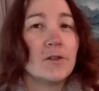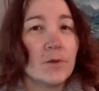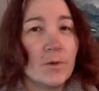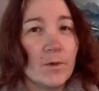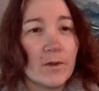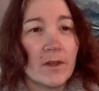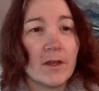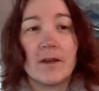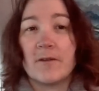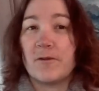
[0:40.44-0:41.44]
Do
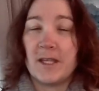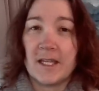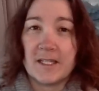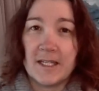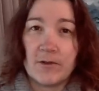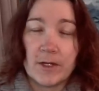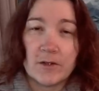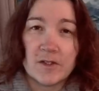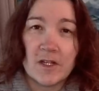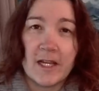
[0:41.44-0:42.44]
the VAT
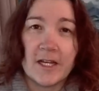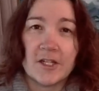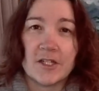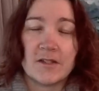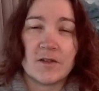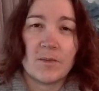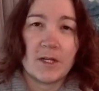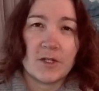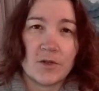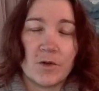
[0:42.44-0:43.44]
reconciliation, so
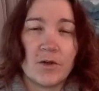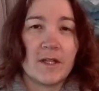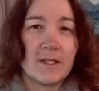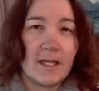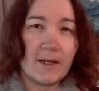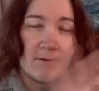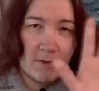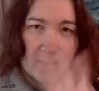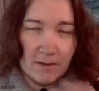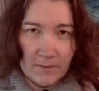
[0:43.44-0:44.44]
make sure that
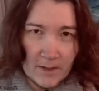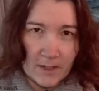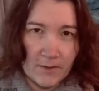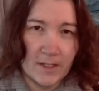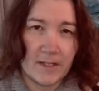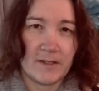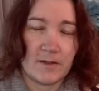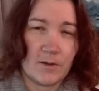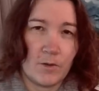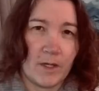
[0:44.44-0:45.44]
everything there
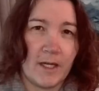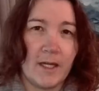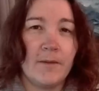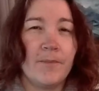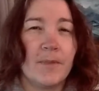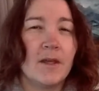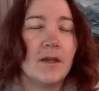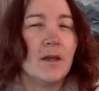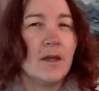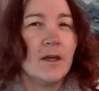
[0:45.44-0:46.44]
is okay.
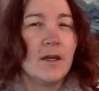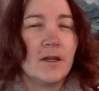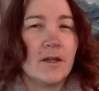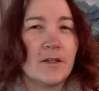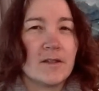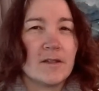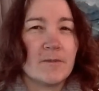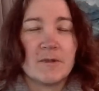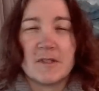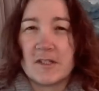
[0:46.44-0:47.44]

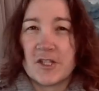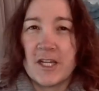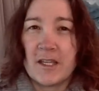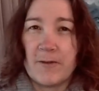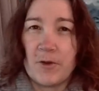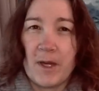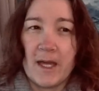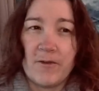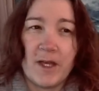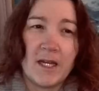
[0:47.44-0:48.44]
Check if you
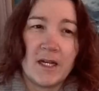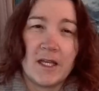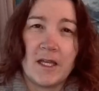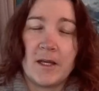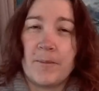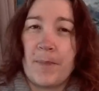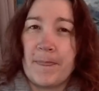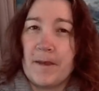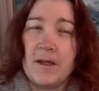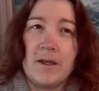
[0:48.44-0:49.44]
have any
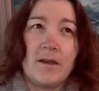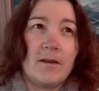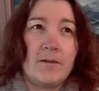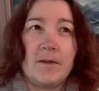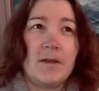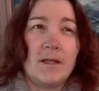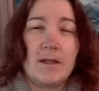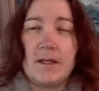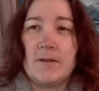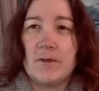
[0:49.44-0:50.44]

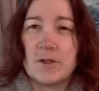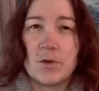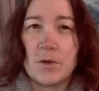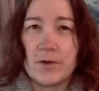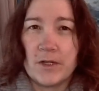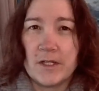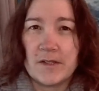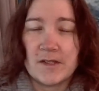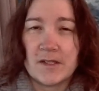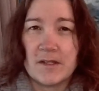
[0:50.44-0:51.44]

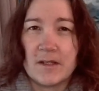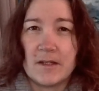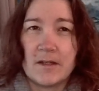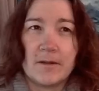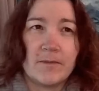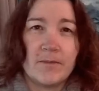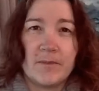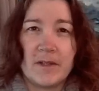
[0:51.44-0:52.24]
inventories that